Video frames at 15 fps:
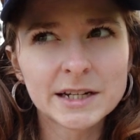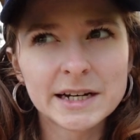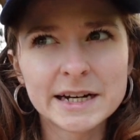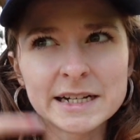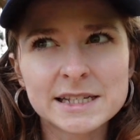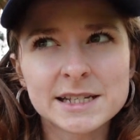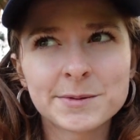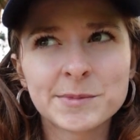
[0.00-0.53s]

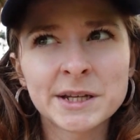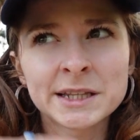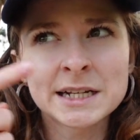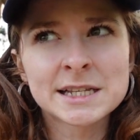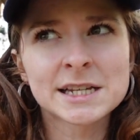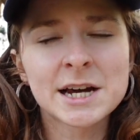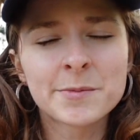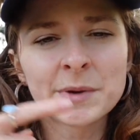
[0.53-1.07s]
it's something
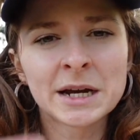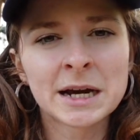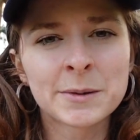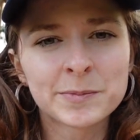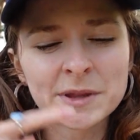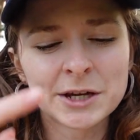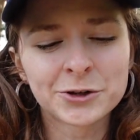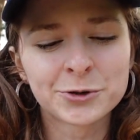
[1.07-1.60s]
that's coming
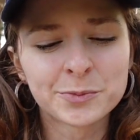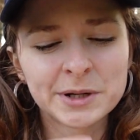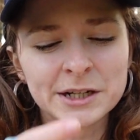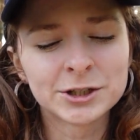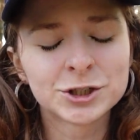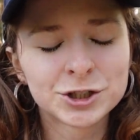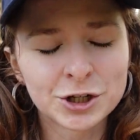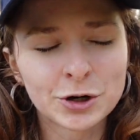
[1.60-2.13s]
up that you're being
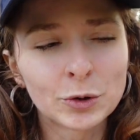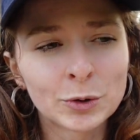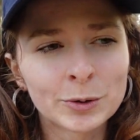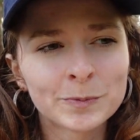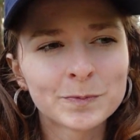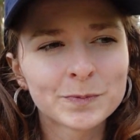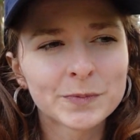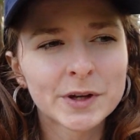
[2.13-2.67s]
shown.
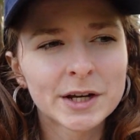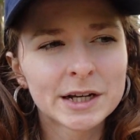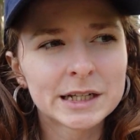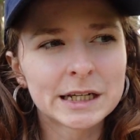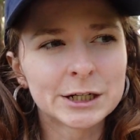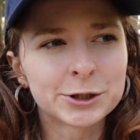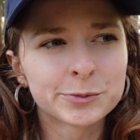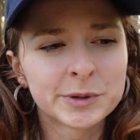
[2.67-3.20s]

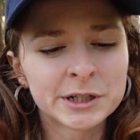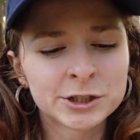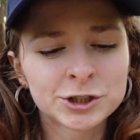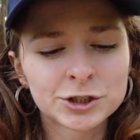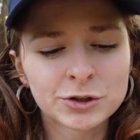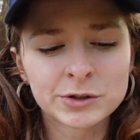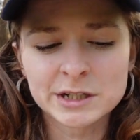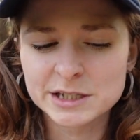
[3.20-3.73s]

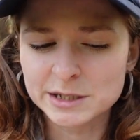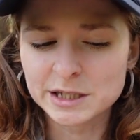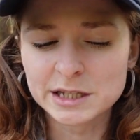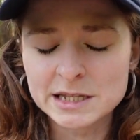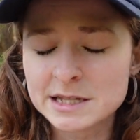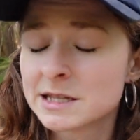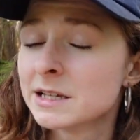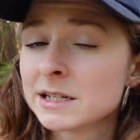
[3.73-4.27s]
It's
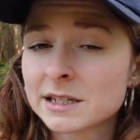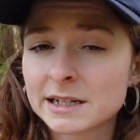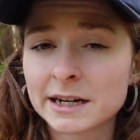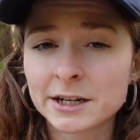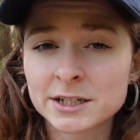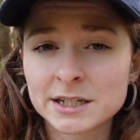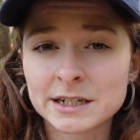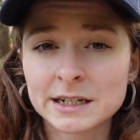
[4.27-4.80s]
the
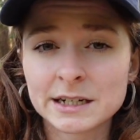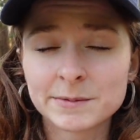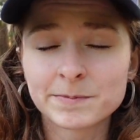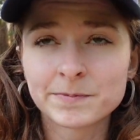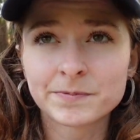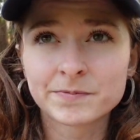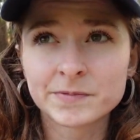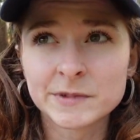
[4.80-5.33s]
scarcity
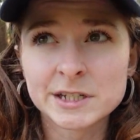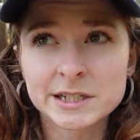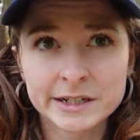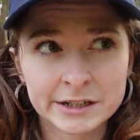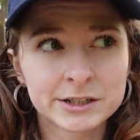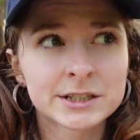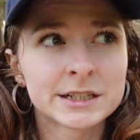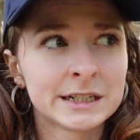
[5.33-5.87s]

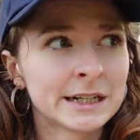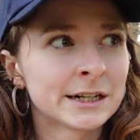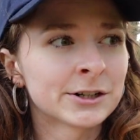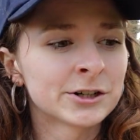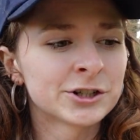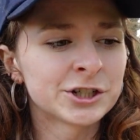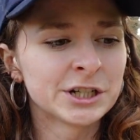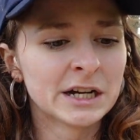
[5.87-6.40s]

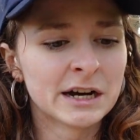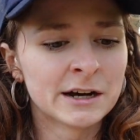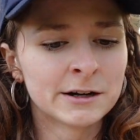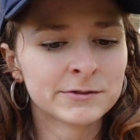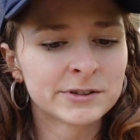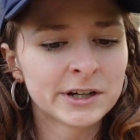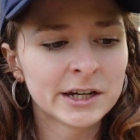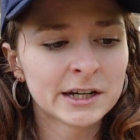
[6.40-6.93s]
energy
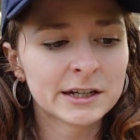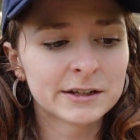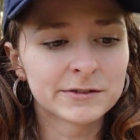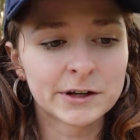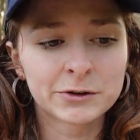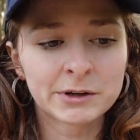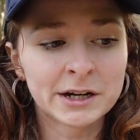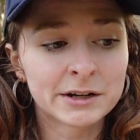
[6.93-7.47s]
of, if
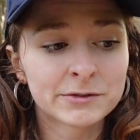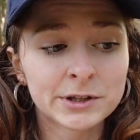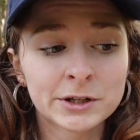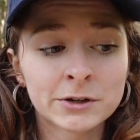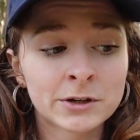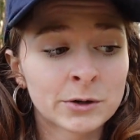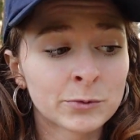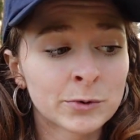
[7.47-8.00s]
I don't get everything all at